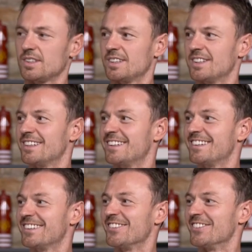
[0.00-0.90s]

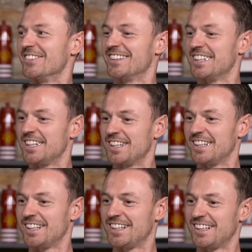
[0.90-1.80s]

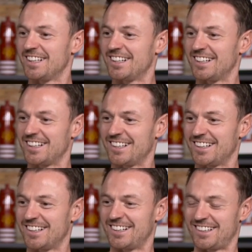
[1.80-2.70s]

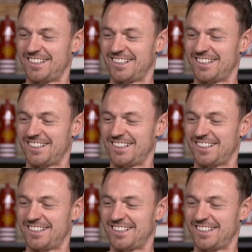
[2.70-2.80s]
No words are spoken by the person on screen.